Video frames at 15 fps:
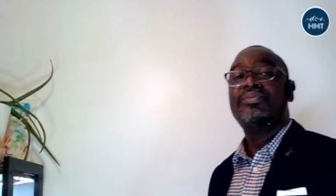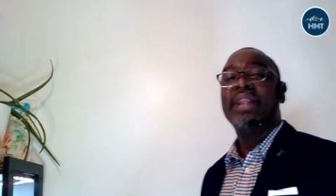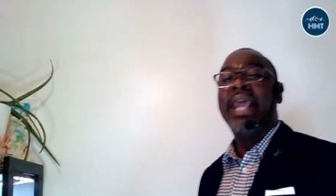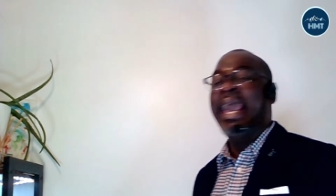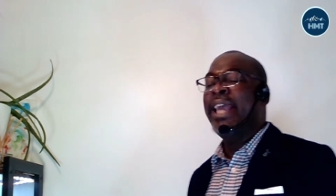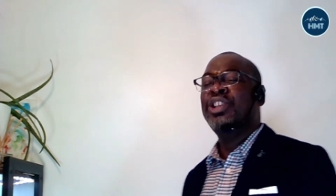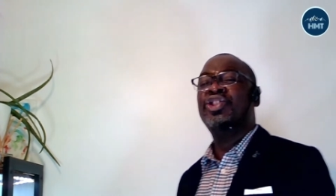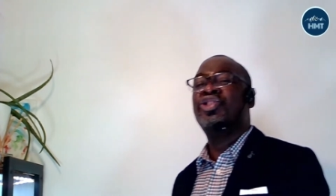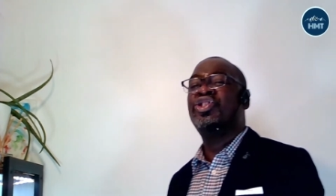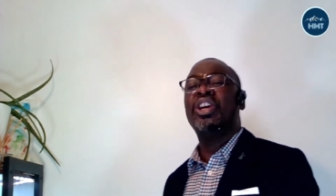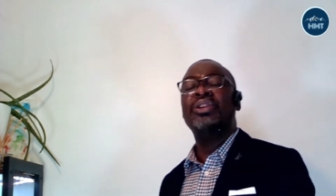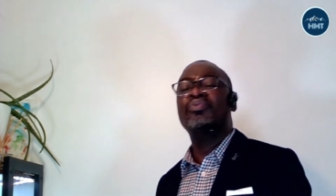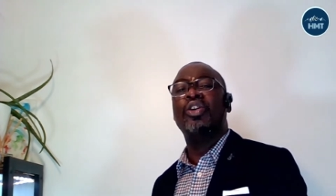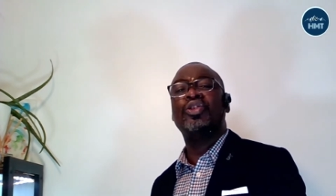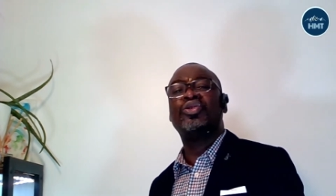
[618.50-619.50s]
His
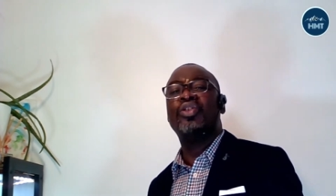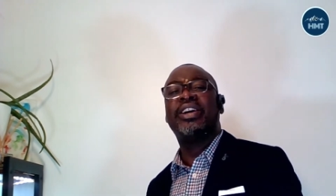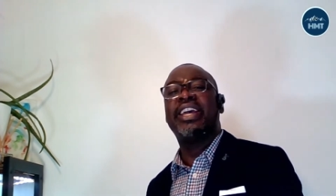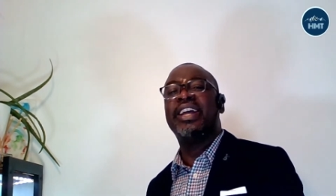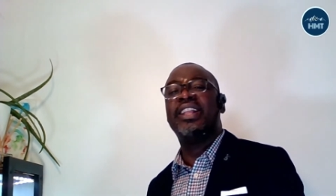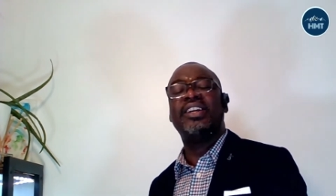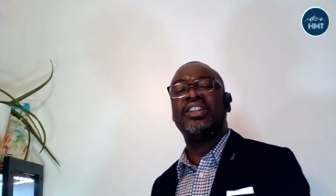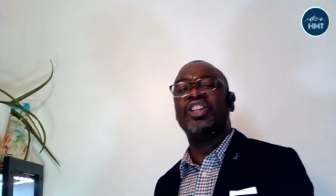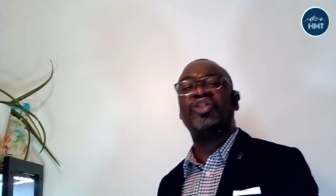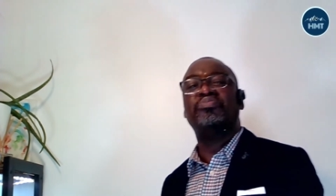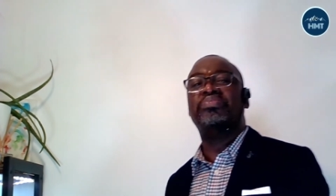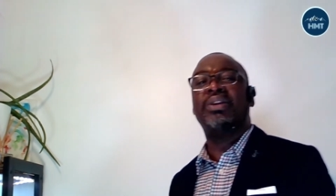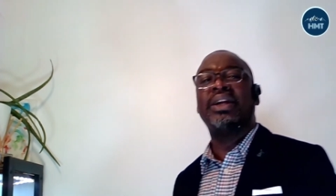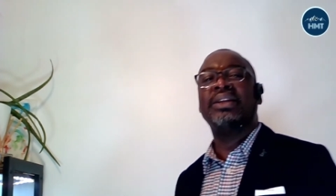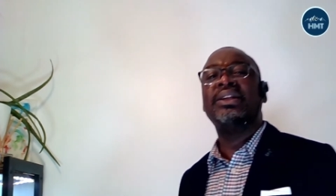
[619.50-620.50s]
sin was not killing his
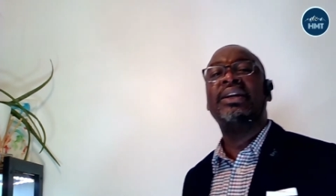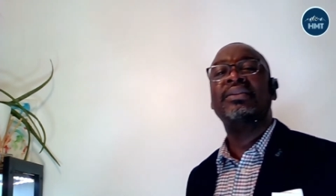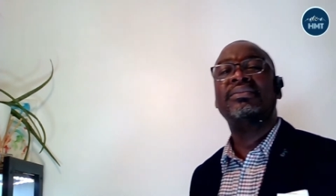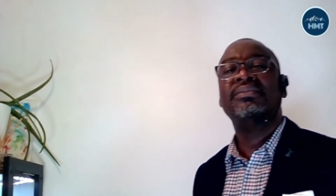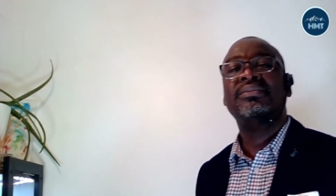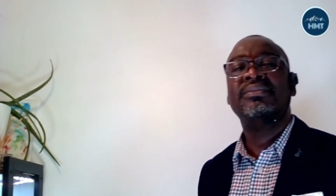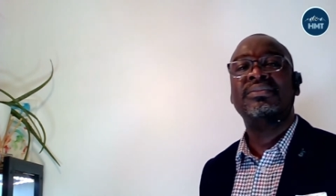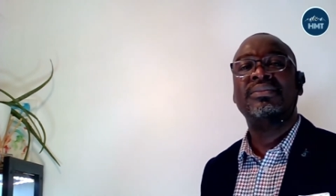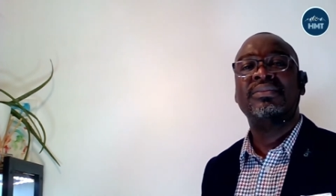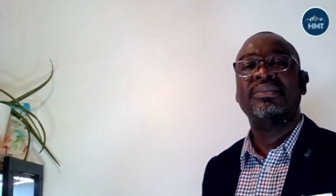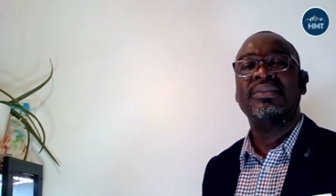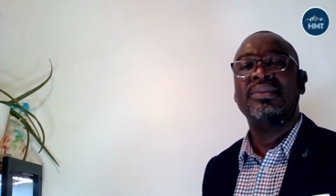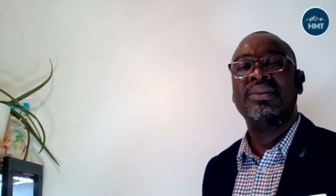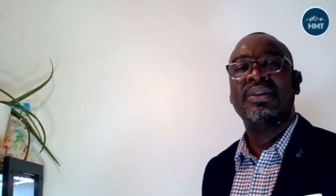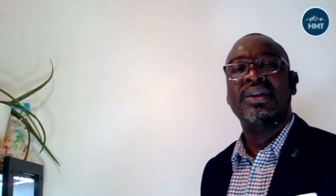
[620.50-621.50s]
brother,
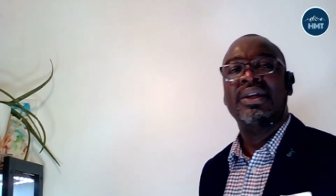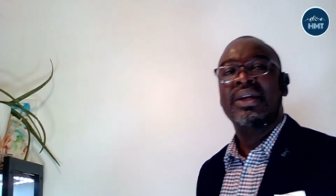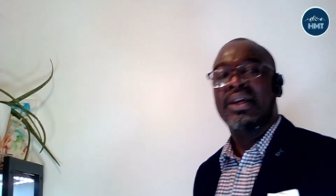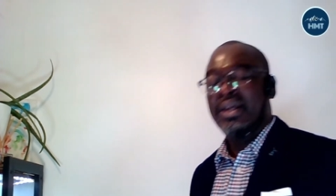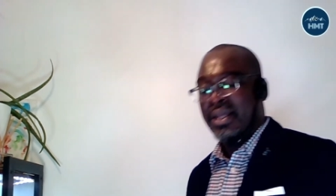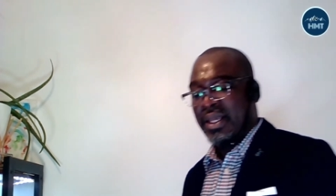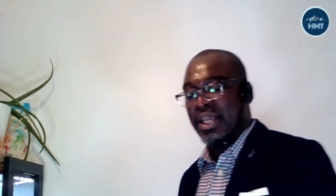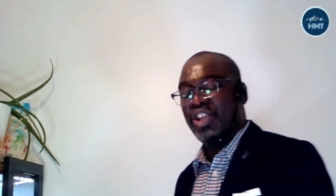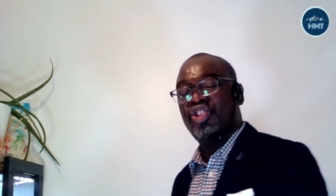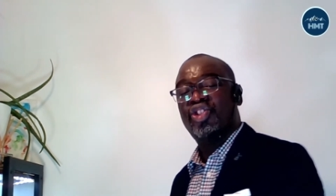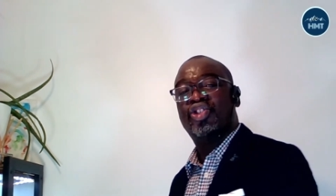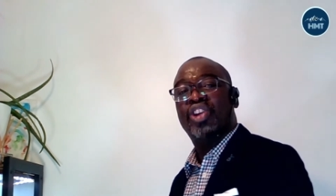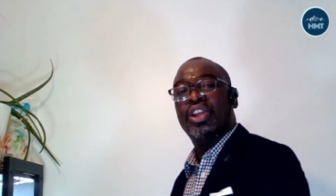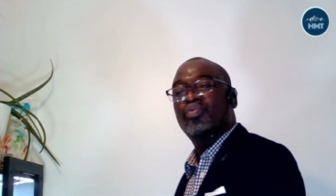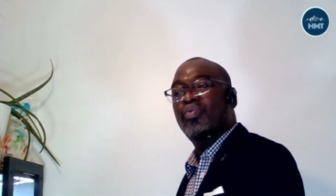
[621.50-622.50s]
his
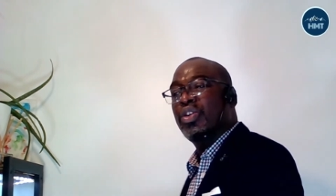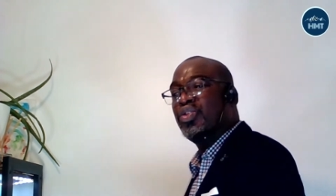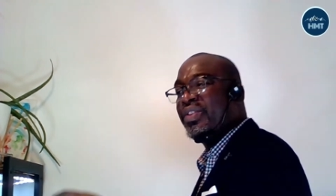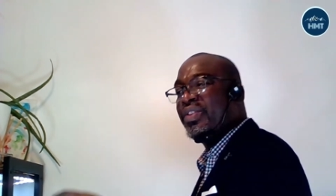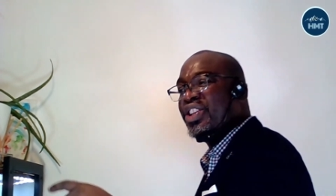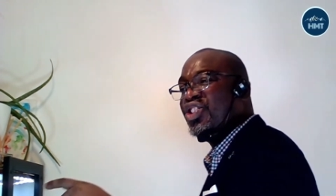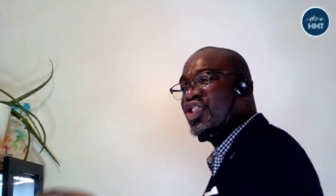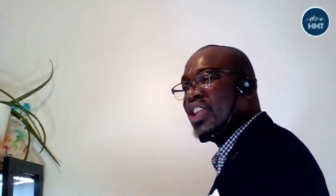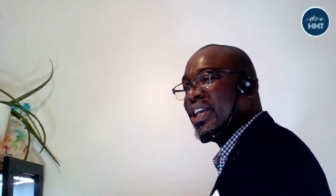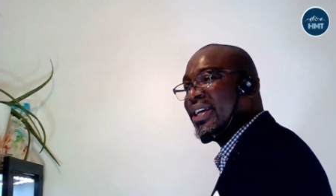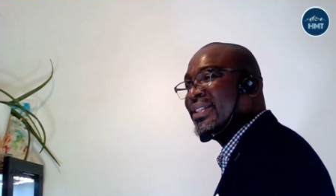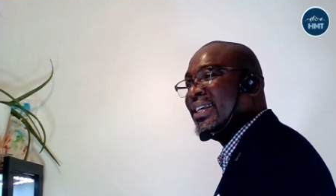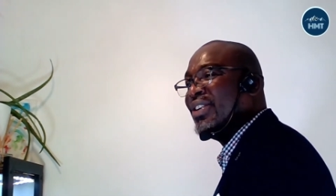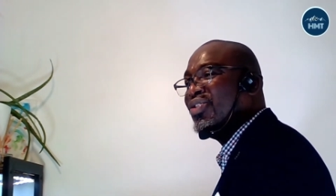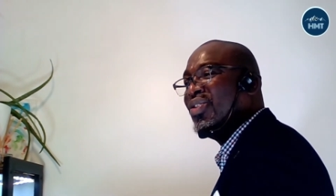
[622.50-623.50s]
sin was
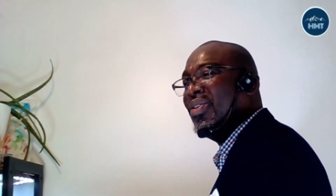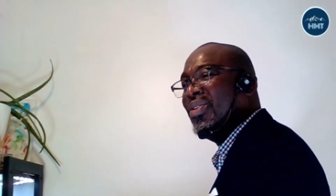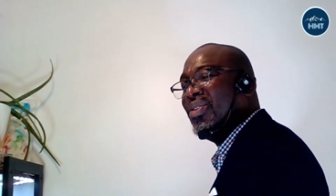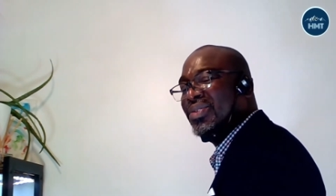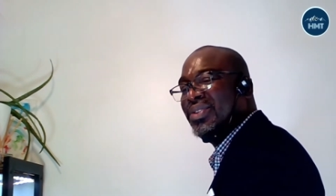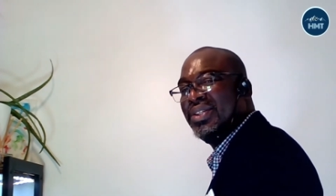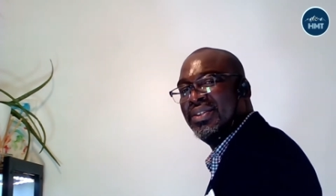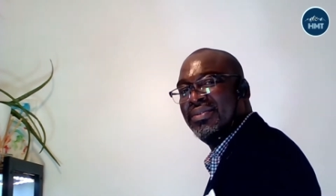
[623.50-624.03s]
rejecting God